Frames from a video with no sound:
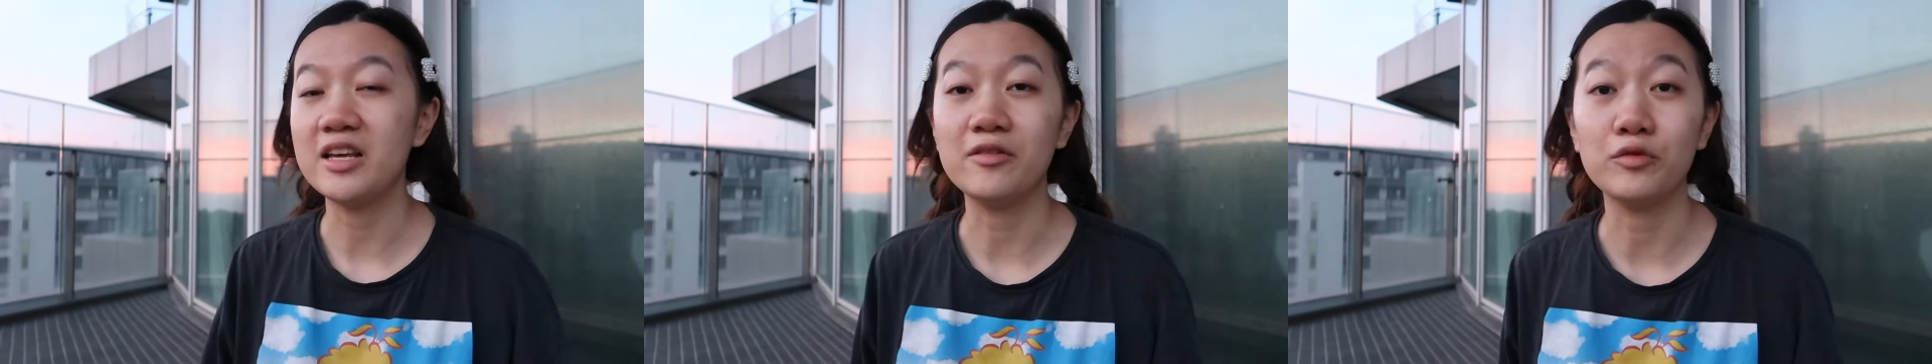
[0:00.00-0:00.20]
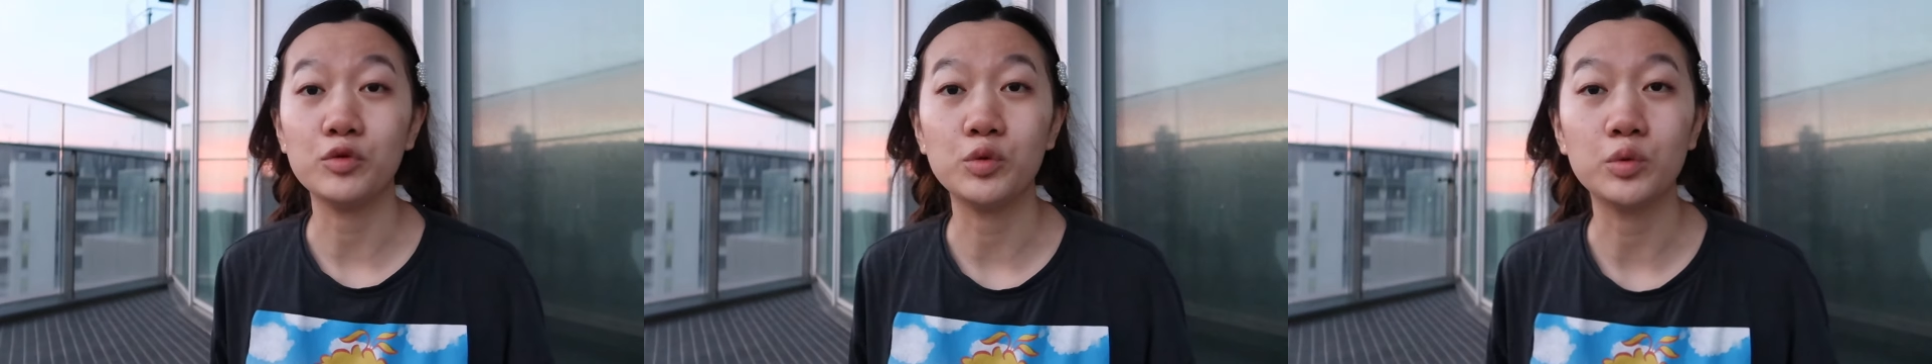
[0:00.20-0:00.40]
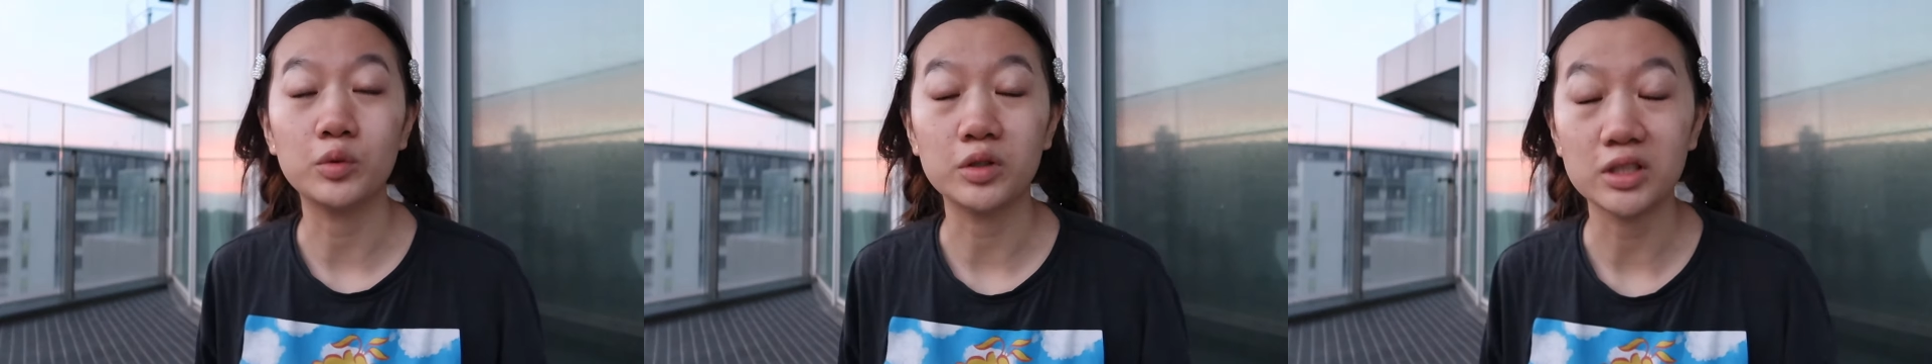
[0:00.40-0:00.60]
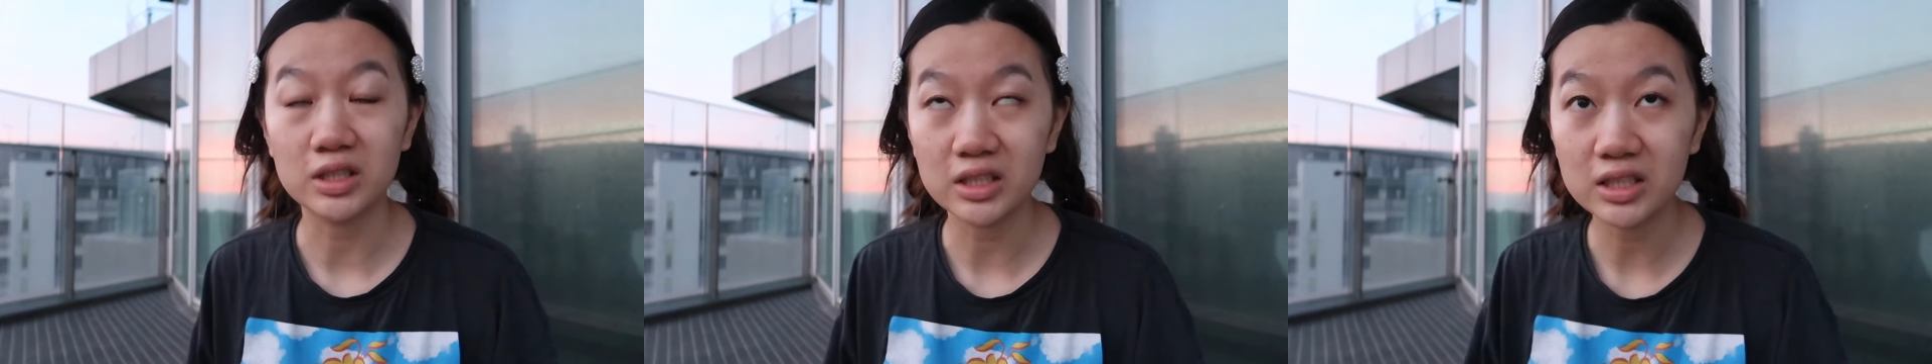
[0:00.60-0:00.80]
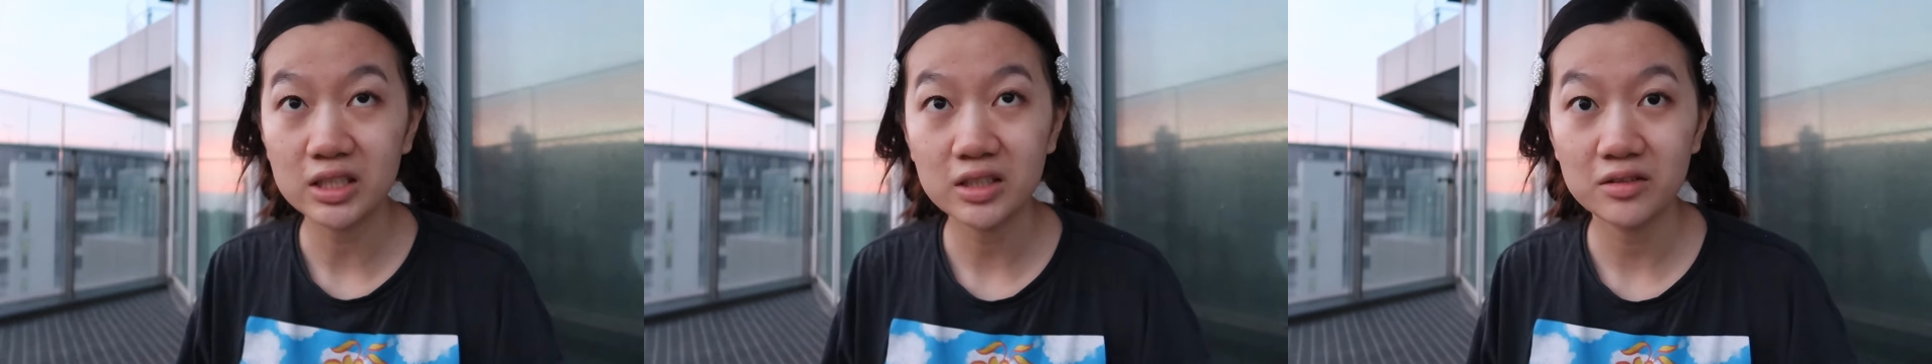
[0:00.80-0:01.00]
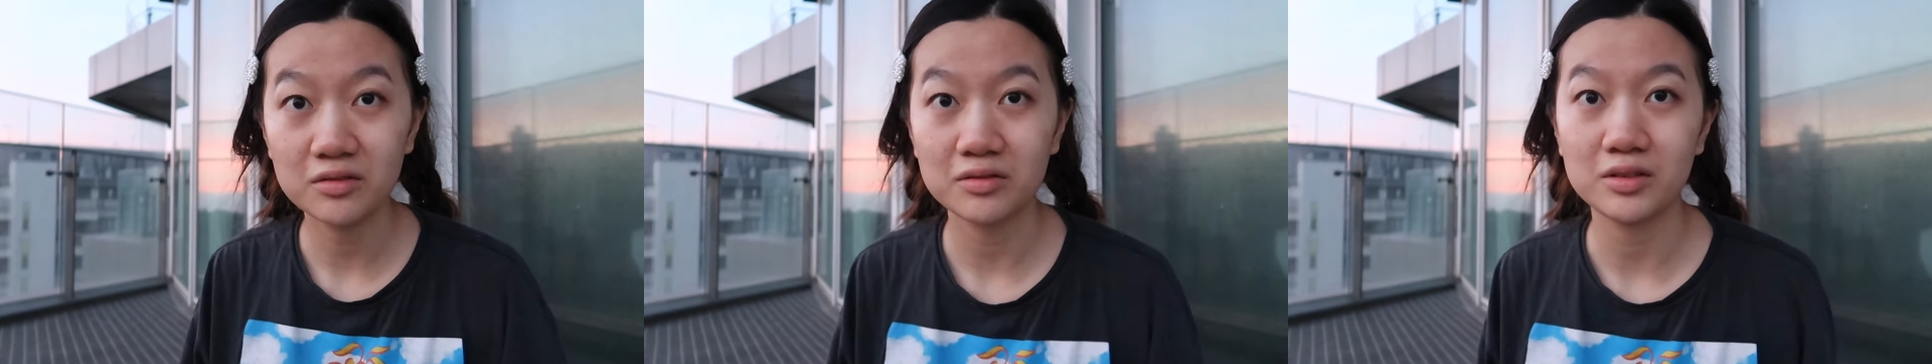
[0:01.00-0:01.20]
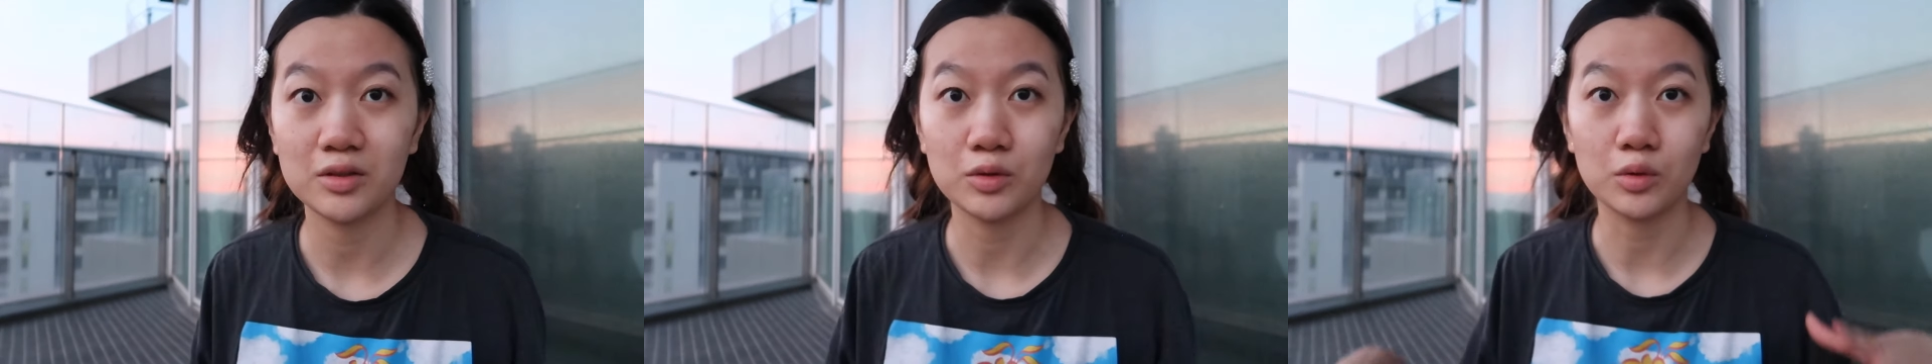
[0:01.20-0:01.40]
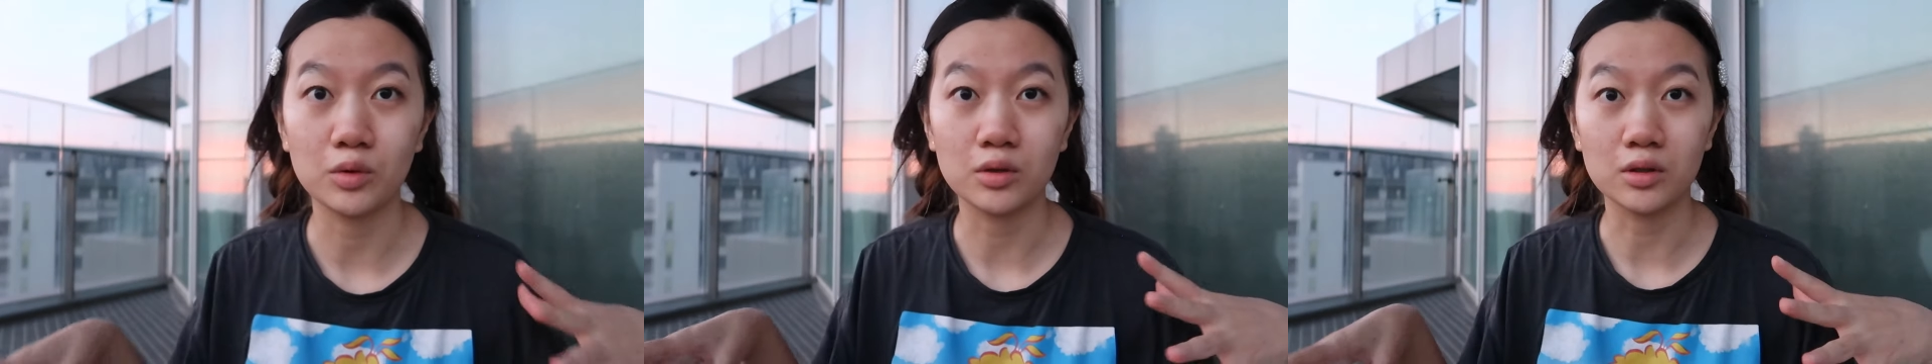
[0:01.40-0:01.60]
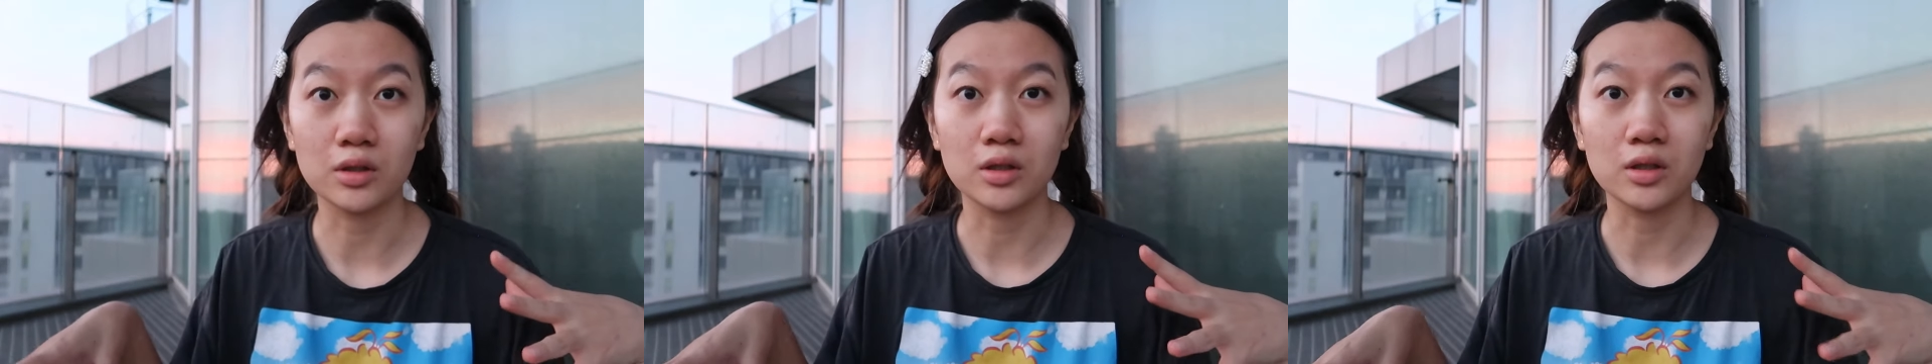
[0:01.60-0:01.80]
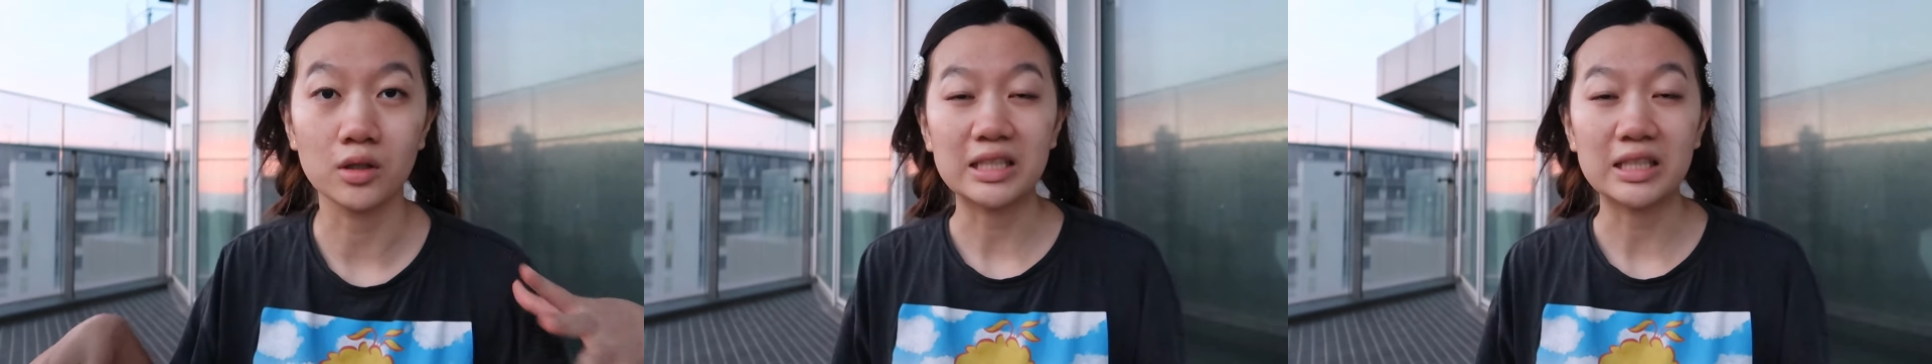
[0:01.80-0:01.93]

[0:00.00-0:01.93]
if you leave your